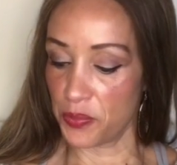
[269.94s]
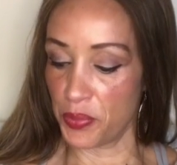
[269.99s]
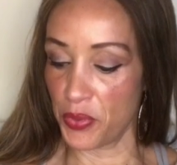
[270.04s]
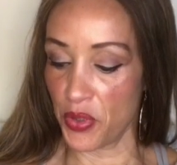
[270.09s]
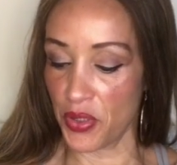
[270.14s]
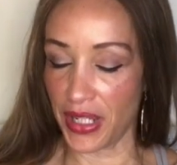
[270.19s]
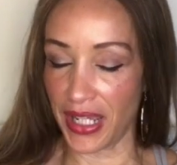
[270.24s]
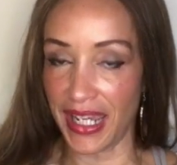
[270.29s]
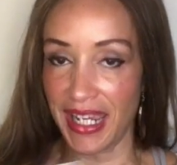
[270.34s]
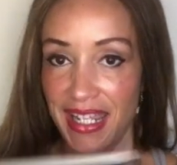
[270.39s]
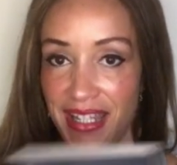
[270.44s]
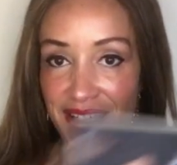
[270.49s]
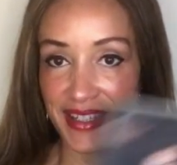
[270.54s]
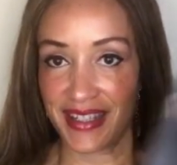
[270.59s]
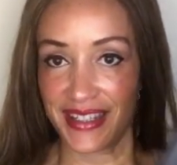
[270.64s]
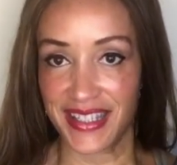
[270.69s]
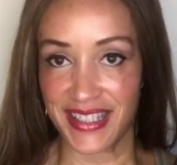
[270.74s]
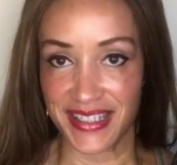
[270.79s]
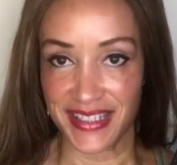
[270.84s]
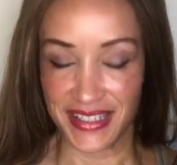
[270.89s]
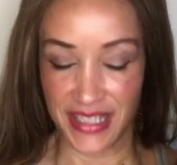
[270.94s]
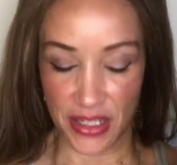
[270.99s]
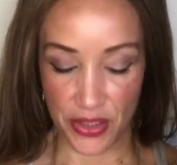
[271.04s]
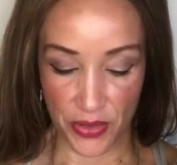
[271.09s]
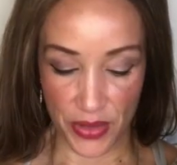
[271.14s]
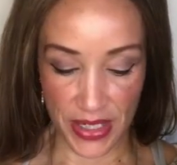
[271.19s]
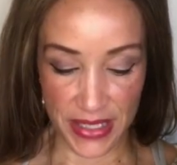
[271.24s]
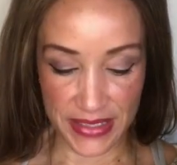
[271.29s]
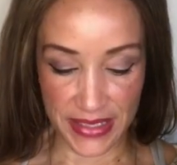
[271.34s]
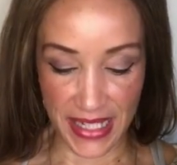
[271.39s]
book in the
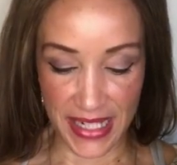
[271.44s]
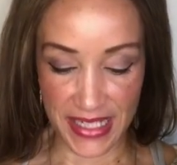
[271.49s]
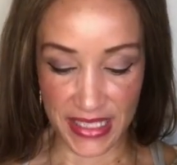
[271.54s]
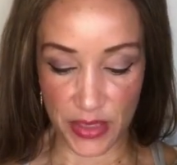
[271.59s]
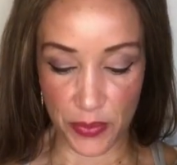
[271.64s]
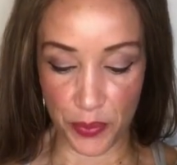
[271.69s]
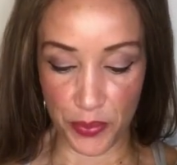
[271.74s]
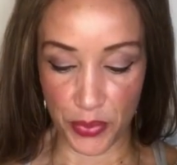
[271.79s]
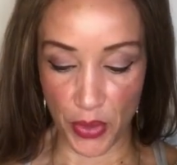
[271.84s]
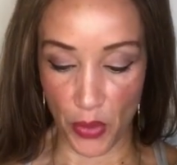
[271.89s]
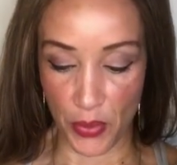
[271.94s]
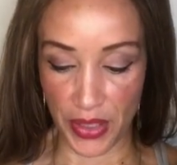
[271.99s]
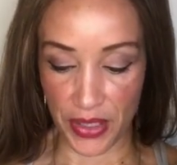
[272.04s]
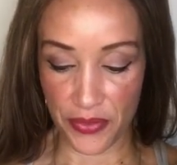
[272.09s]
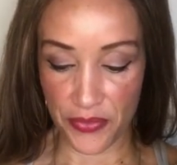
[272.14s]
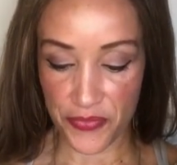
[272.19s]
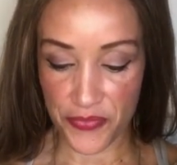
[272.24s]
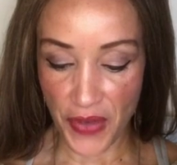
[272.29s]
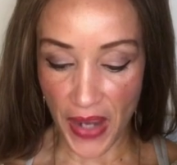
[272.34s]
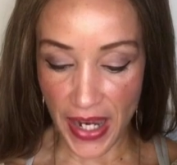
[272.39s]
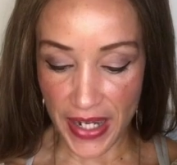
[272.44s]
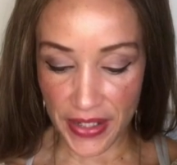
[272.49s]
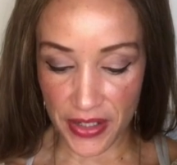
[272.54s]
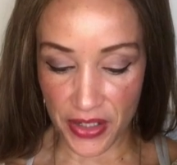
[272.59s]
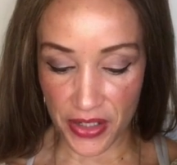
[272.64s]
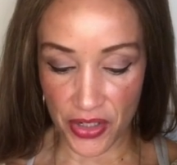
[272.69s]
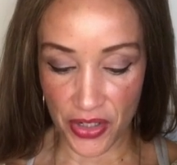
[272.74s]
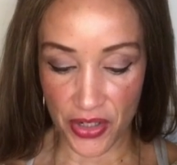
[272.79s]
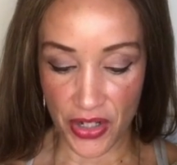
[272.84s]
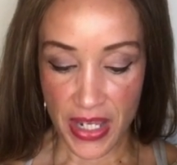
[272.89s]
series is Broken
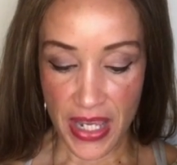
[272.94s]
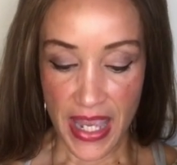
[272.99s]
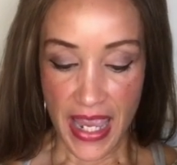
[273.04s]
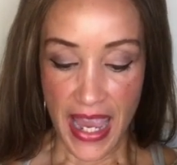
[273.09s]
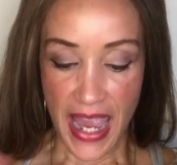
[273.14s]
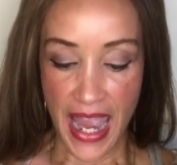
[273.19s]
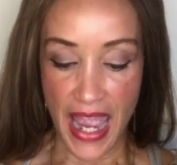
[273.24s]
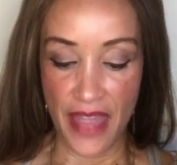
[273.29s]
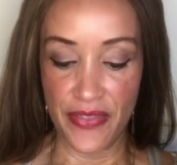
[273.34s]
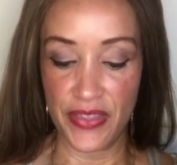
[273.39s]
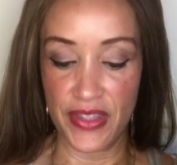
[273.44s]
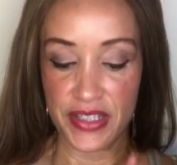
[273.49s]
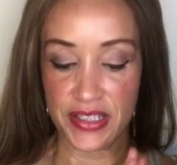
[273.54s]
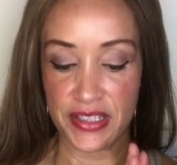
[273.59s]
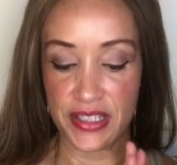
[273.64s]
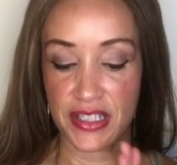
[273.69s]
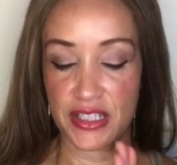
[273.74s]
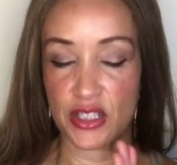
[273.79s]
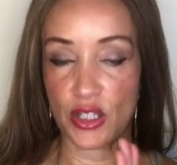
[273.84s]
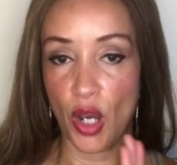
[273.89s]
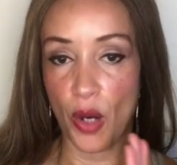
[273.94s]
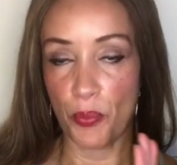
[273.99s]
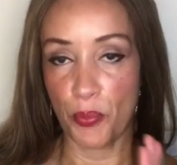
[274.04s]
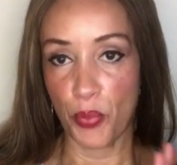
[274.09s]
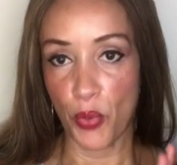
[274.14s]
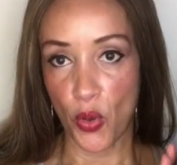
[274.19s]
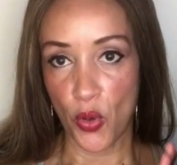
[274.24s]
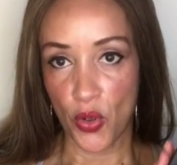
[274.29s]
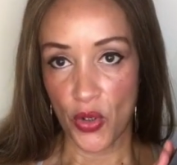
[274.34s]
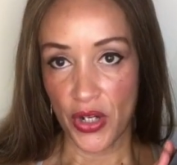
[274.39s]
Fighter and this is
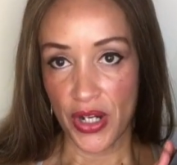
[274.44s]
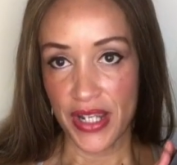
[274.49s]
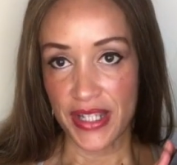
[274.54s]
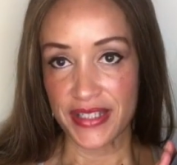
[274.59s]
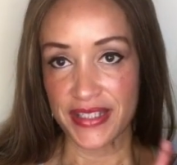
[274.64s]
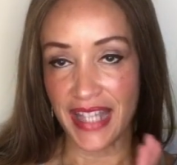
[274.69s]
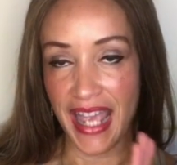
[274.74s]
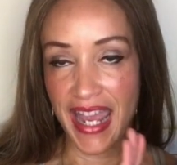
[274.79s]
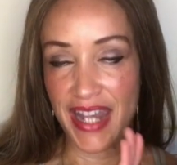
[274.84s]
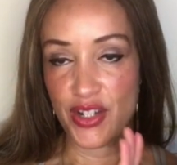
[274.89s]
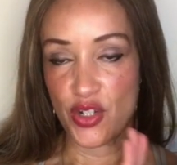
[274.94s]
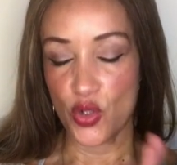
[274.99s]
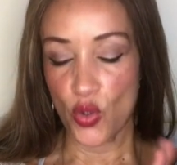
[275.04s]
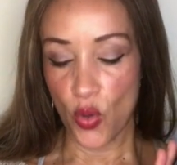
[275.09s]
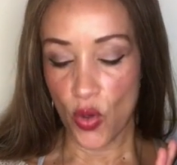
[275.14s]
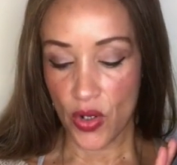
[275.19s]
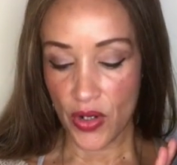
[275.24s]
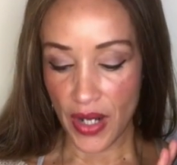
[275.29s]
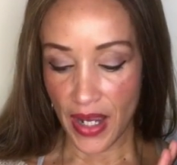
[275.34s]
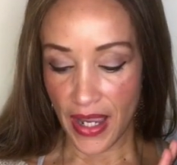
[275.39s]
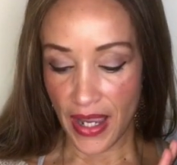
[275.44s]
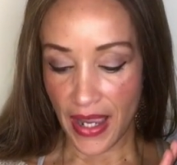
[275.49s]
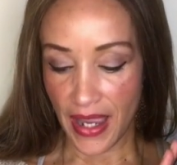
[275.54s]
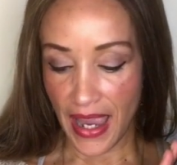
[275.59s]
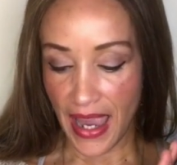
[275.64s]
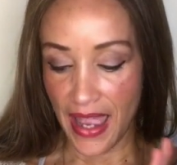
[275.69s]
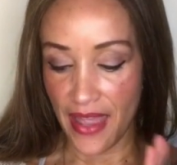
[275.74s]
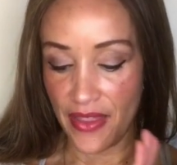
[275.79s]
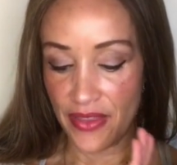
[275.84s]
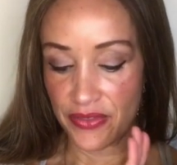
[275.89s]
Boris and Nora
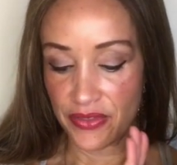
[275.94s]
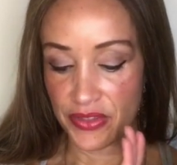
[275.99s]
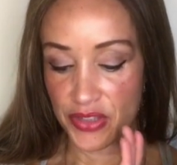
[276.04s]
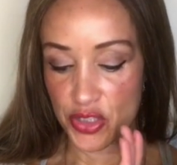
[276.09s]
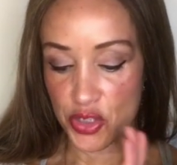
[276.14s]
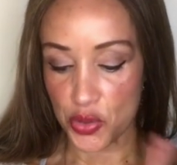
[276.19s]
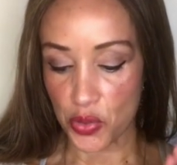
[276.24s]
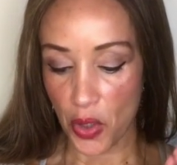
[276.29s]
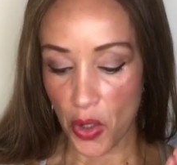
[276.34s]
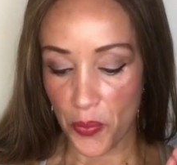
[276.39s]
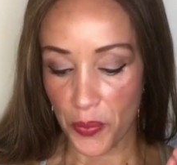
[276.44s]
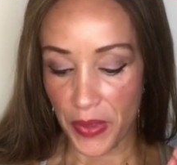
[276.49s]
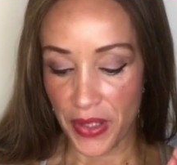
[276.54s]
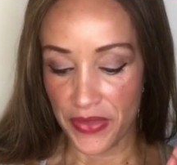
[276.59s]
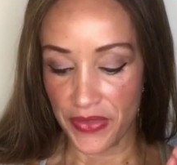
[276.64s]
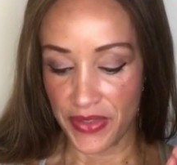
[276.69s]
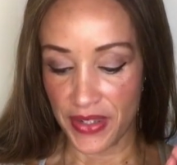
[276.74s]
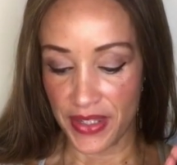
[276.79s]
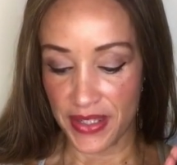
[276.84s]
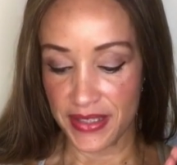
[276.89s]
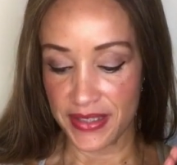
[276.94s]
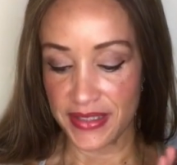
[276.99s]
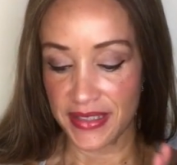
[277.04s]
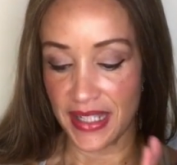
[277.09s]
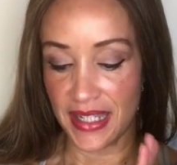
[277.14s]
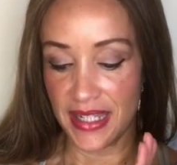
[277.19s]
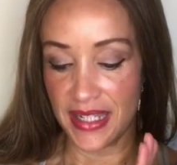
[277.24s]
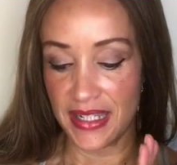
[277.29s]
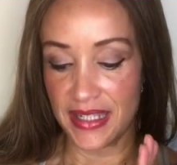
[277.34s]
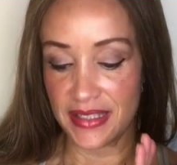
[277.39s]
and the trope in this
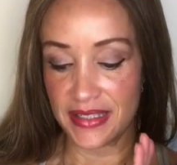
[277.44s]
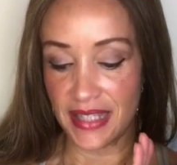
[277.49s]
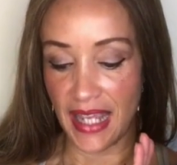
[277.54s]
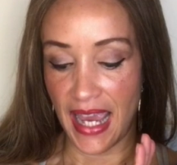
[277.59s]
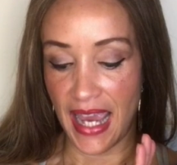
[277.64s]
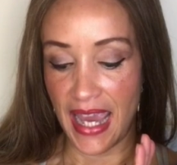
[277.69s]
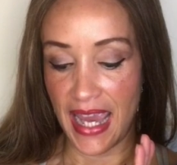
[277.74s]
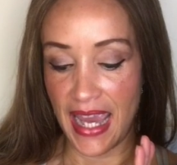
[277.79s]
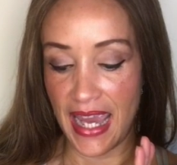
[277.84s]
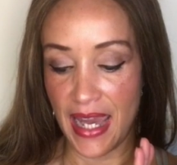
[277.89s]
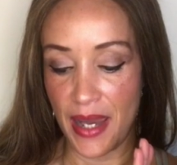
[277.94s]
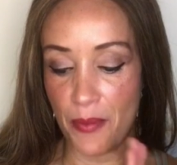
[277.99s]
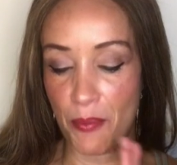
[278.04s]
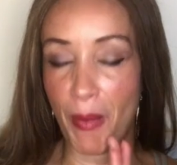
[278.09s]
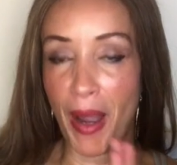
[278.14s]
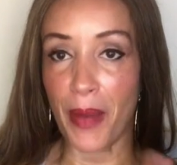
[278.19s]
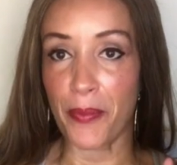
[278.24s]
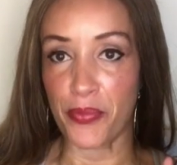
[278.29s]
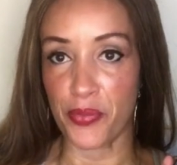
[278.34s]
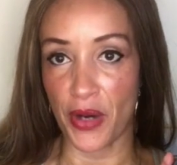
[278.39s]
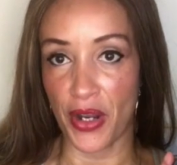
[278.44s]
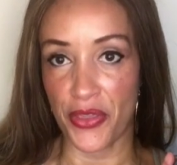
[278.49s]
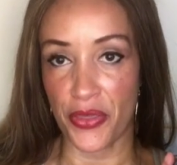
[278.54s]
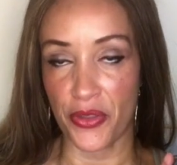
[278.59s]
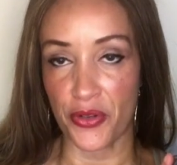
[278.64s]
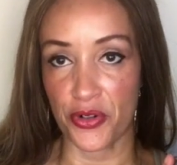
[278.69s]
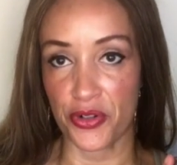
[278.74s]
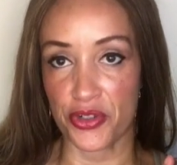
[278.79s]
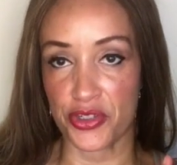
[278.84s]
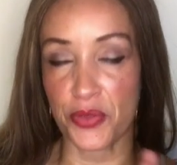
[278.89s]
is a my
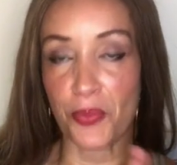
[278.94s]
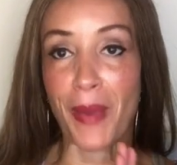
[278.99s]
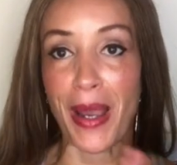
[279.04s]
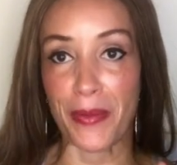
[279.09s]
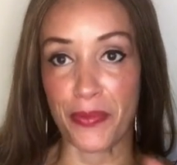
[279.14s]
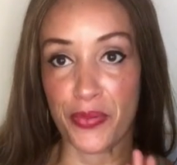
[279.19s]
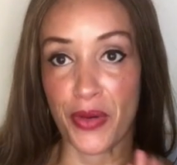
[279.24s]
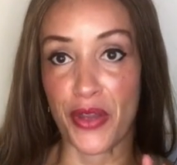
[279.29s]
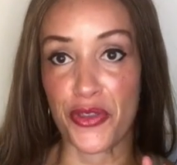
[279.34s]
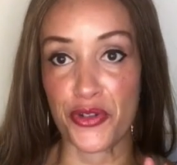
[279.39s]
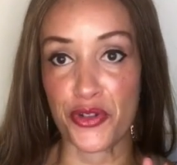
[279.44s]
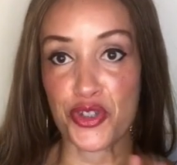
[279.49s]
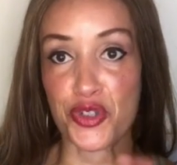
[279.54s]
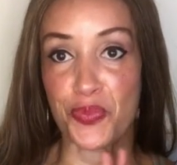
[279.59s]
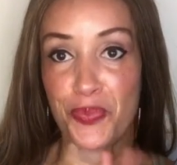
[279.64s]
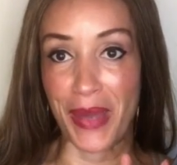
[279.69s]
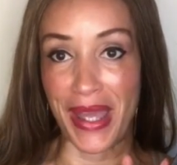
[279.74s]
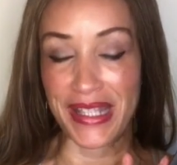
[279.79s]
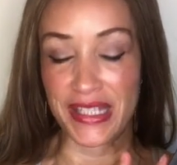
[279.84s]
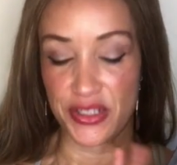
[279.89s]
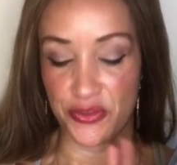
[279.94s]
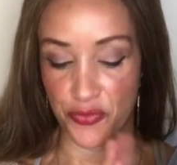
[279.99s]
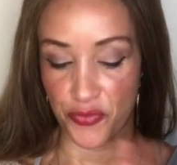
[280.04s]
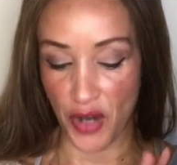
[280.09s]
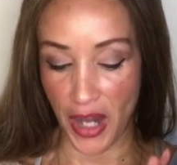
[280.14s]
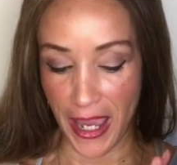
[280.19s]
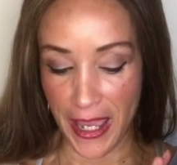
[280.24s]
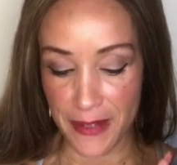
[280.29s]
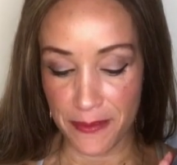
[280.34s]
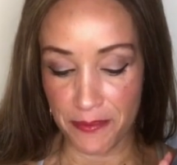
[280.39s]
brother's my brother's best
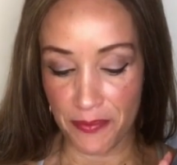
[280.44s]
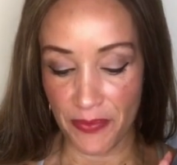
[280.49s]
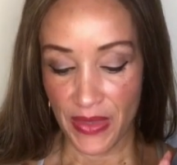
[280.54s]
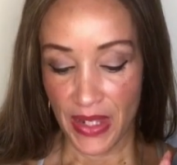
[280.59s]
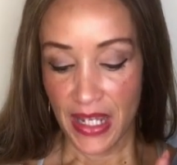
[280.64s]
friend.